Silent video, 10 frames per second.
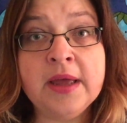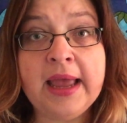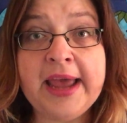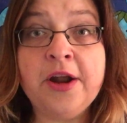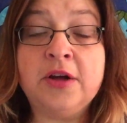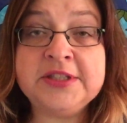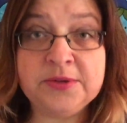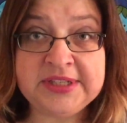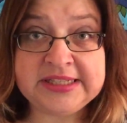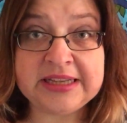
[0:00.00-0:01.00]
and also
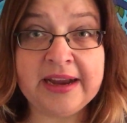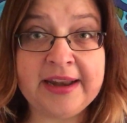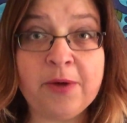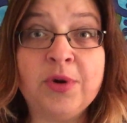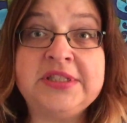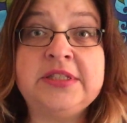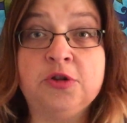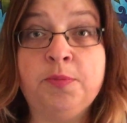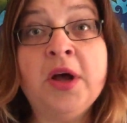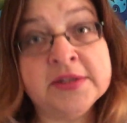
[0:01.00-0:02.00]
deciding what's
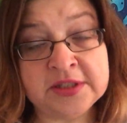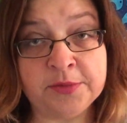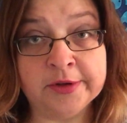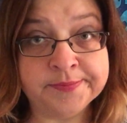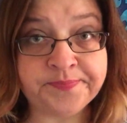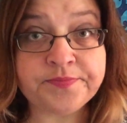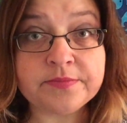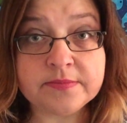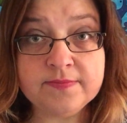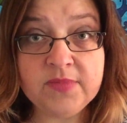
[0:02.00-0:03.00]
still possible.
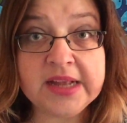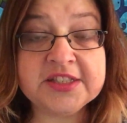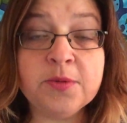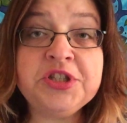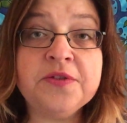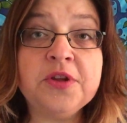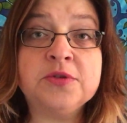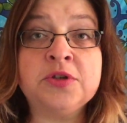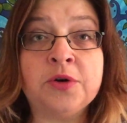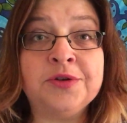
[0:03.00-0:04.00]
So which of
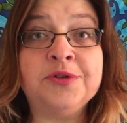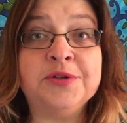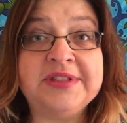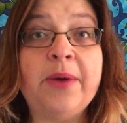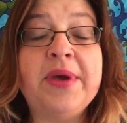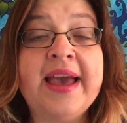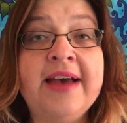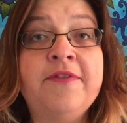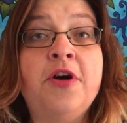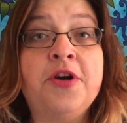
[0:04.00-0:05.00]
those goals that we
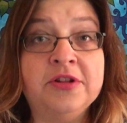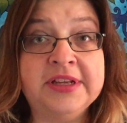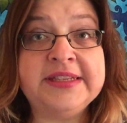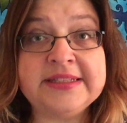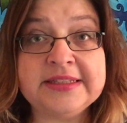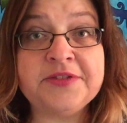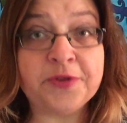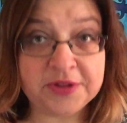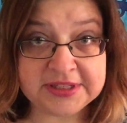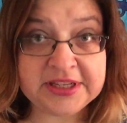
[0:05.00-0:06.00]
have on our lists
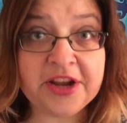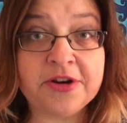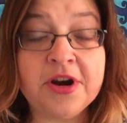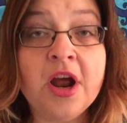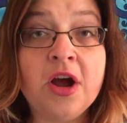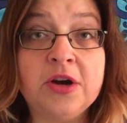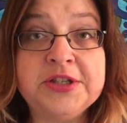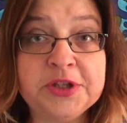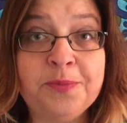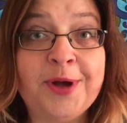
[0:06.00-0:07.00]
for this year are
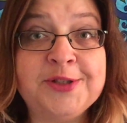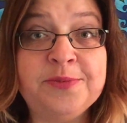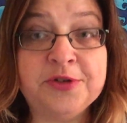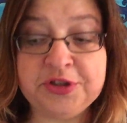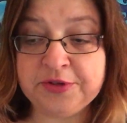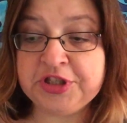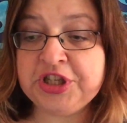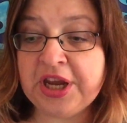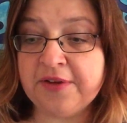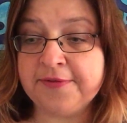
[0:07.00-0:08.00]
still possible to
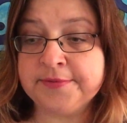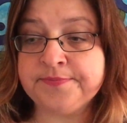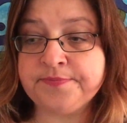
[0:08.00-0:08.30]
achieve?